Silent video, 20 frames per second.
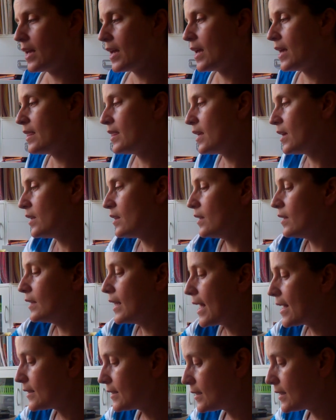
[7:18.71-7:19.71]
And then the
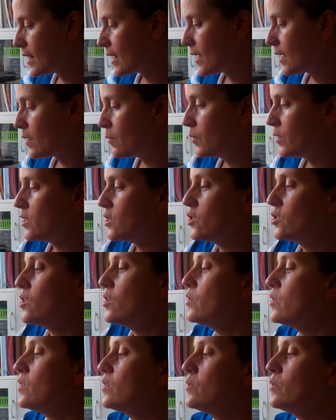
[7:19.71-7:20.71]
last thing I want to
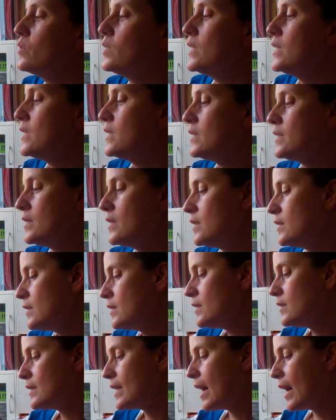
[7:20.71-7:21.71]
show you is this
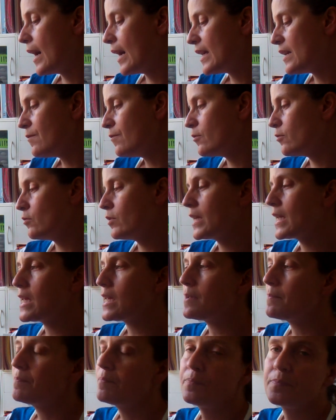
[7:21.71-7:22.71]
is
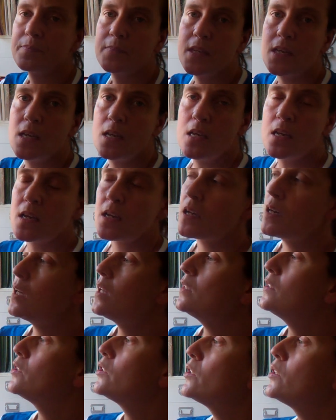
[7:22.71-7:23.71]
ivory
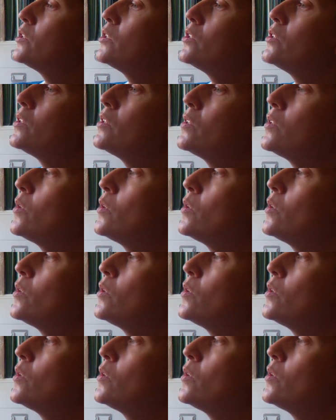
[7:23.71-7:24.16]
colored